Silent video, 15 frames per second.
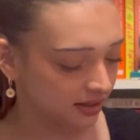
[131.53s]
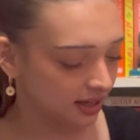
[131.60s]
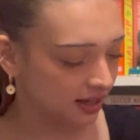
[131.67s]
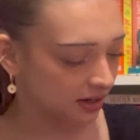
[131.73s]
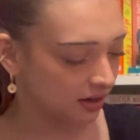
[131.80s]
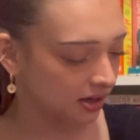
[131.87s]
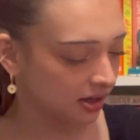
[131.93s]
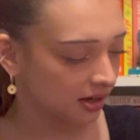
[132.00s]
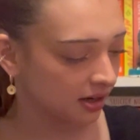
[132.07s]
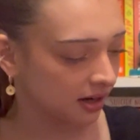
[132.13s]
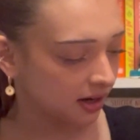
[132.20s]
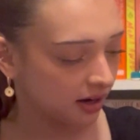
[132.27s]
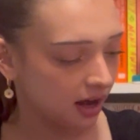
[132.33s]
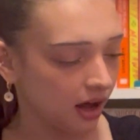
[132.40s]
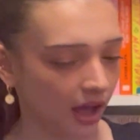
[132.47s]
get her
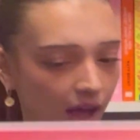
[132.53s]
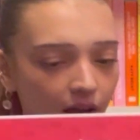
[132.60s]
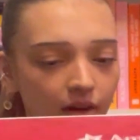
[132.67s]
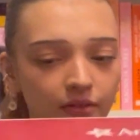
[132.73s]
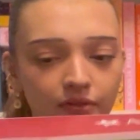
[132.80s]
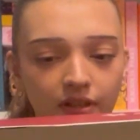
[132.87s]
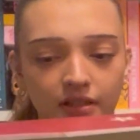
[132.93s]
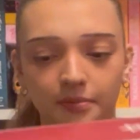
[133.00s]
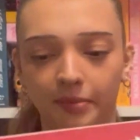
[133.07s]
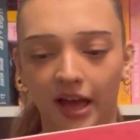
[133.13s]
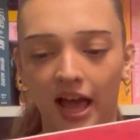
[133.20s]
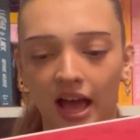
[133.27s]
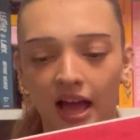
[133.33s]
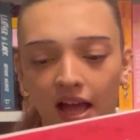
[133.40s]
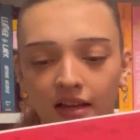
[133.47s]
out of this
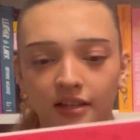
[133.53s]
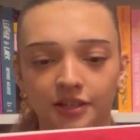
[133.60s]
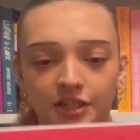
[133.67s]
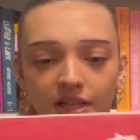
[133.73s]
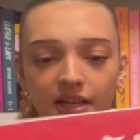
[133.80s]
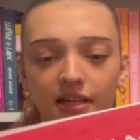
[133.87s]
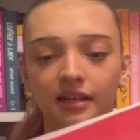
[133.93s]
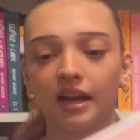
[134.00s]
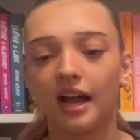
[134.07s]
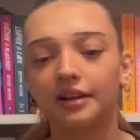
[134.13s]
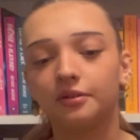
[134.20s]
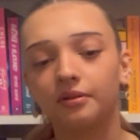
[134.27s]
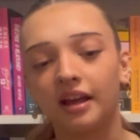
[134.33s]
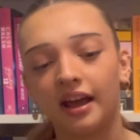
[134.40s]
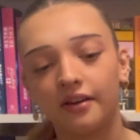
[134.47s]
packaging. I
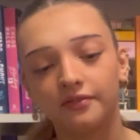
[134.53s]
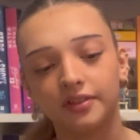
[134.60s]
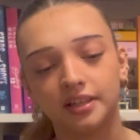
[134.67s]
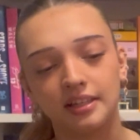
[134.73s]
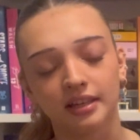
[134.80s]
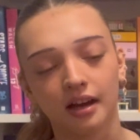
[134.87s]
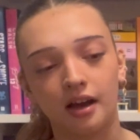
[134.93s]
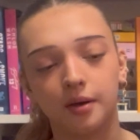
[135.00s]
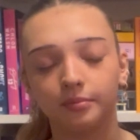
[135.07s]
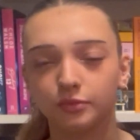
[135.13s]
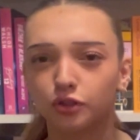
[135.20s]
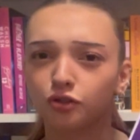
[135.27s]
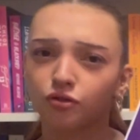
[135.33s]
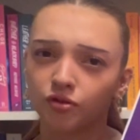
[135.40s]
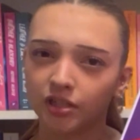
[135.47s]
don't have the
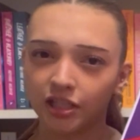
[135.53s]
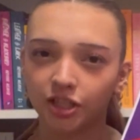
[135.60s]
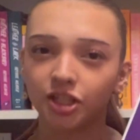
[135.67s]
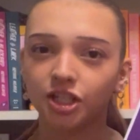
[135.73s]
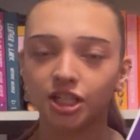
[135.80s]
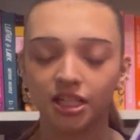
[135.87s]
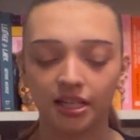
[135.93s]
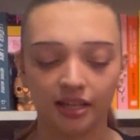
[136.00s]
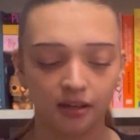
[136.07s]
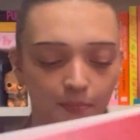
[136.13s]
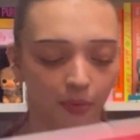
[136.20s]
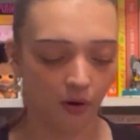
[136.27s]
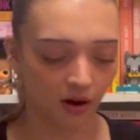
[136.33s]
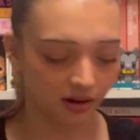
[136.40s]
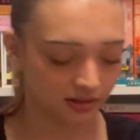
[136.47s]
Street Chic
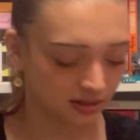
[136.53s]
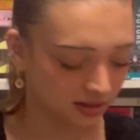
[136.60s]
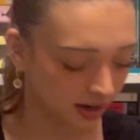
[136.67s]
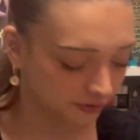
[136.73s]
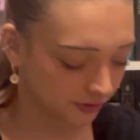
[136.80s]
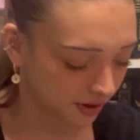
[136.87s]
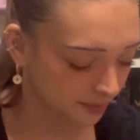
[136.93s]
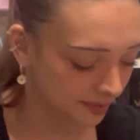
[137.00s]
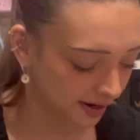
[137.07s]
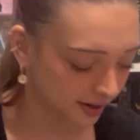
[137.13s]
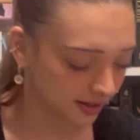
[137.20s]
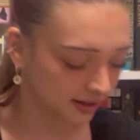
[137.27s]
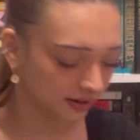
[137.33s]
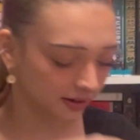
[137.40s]
box for American